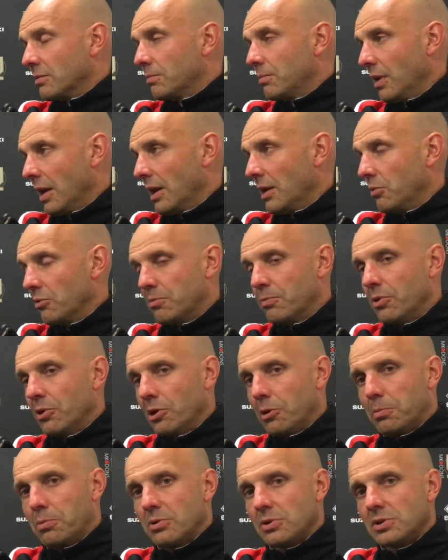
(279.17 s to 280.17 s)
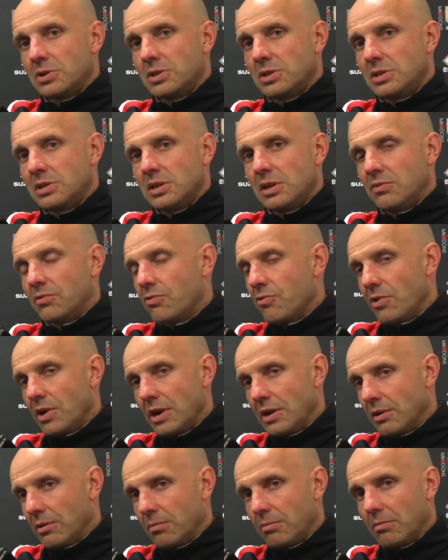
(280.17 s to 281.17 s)
play with purpose and
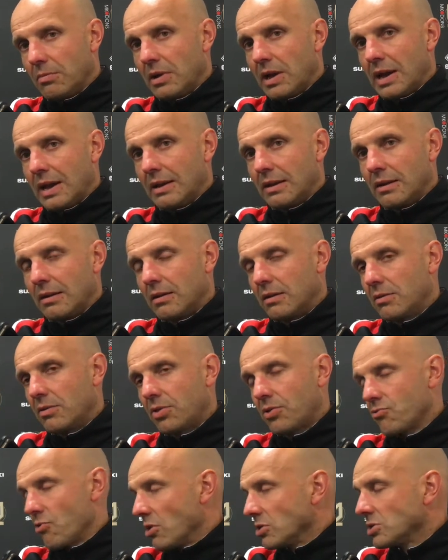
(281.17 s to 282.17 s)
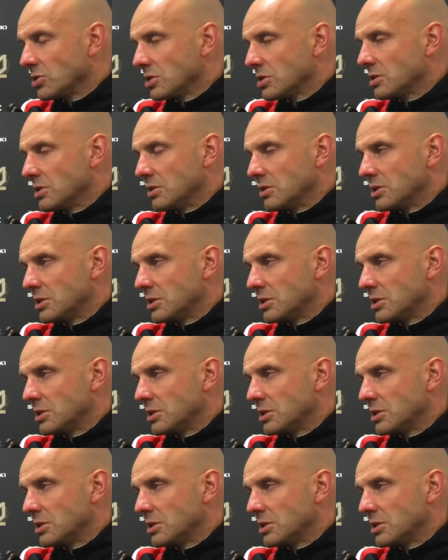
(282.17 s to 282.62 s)
freedom and thrust and mm.